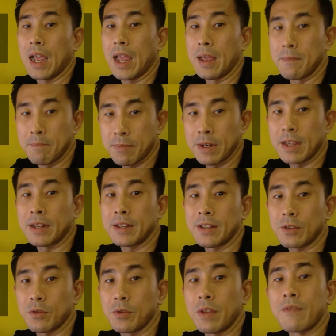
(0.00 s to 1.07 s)
and
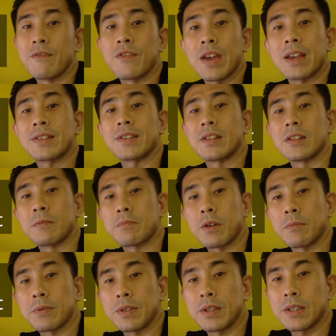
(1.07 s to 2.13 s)
planning to invest in a
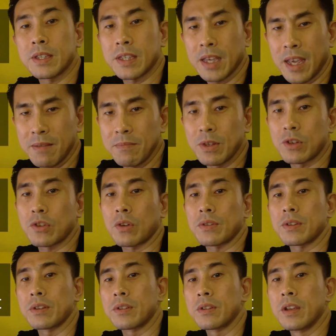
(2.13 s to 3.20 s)
property can be
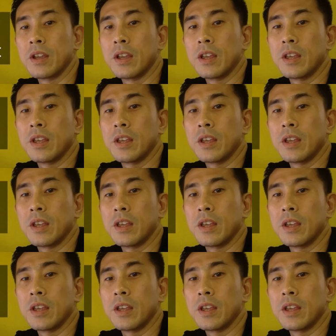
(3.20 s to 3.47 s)
shortened